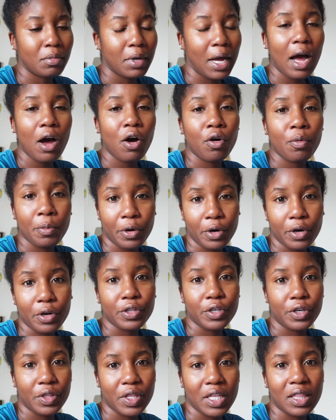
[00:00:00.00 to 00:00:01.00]
got home
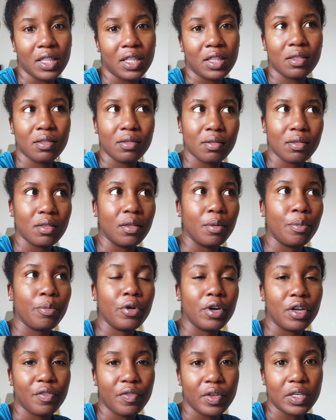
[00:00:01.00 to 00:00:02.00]
earlier than the
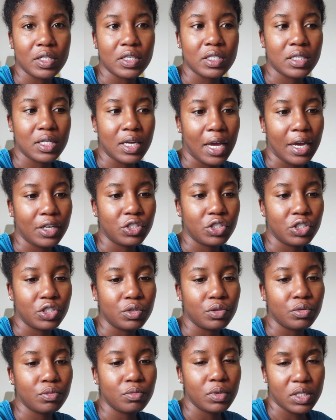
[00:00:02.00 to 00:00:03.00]
previous night
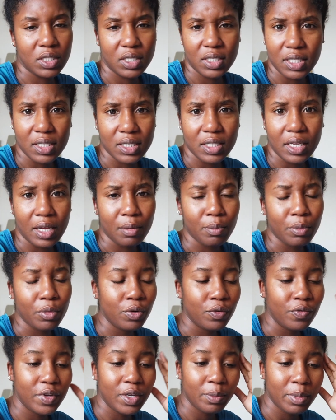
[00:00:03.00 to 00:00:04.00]
shoot. It's the same
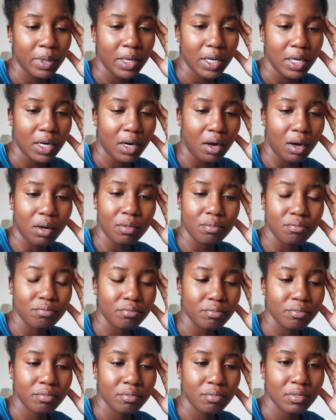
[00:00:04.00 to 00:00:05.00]
movie, but
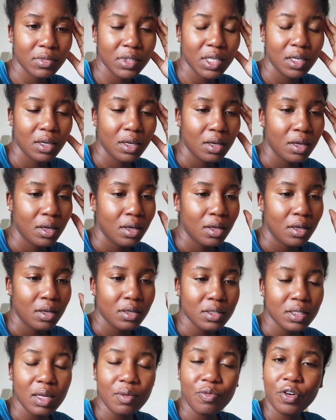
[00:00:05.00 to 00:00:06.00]

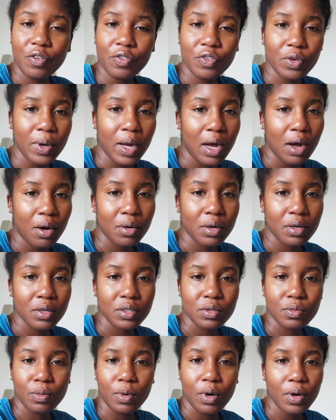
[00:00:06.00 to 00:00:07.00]
slept for a few
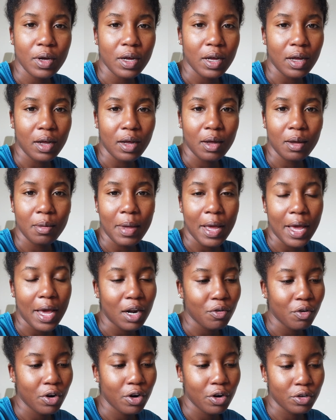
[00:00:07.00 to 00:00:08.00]
hours, woke up,
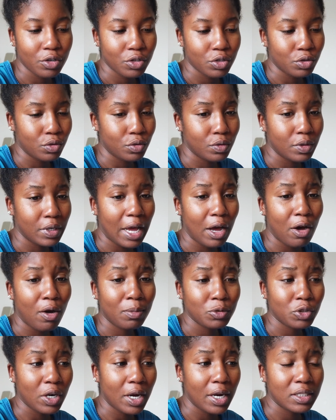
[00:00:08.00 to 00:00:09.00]
had a rehearsal. Now
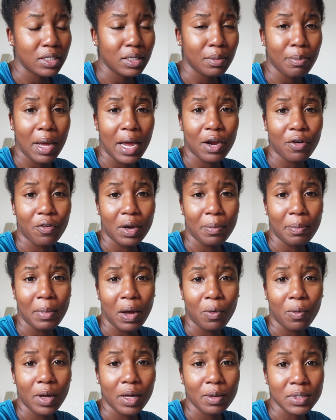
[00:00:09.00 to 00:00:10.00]
I'm trying to migrate
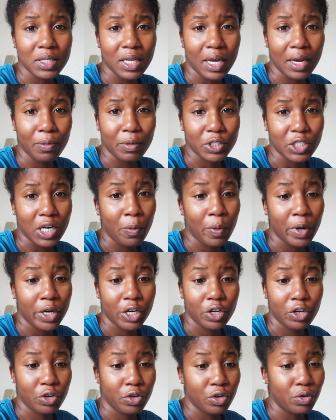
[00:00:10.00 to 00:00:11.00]
my website, which I
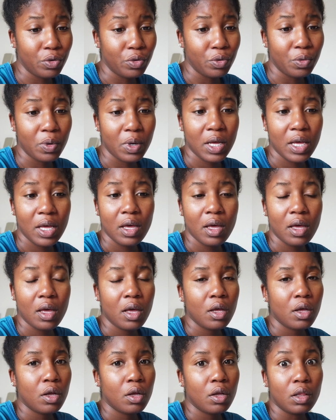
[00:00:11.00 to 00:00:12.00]
wanted to do
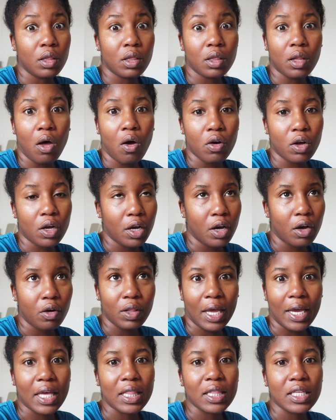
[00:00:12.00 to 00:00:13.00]
long ago,
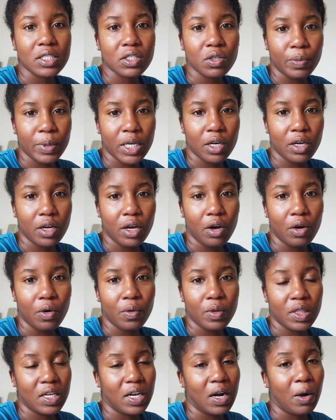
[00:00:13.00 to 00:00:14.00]
like at least a week
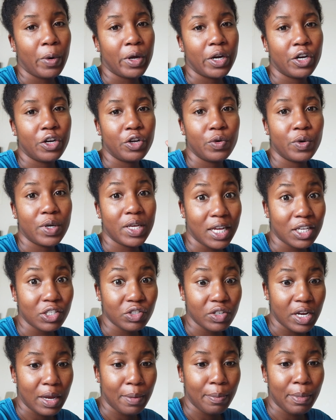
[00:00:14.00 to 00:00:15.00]
ago. Then I wanted to do it
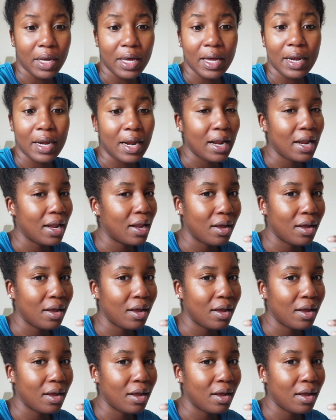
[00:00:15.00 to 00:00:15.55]
yesterday, but